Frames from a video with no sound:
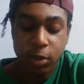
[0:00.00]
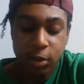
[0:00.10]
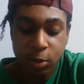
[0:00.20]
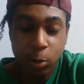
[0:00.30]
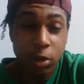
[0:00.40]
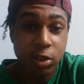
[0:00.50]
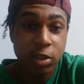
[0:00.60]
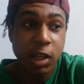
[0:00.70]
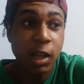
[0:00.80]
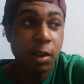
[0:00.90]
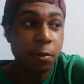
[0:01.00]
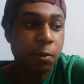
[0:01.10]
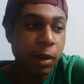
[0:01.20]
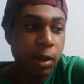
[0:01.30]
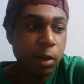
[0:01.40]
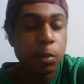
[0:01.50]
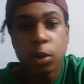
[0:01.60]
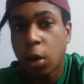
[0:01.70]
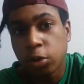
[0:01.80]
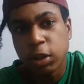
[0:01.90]
This was a fail,
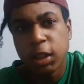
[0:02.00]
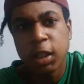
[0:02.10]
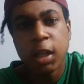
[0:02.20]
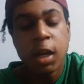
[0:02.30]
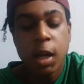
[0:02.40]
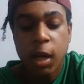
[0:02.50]
but not really.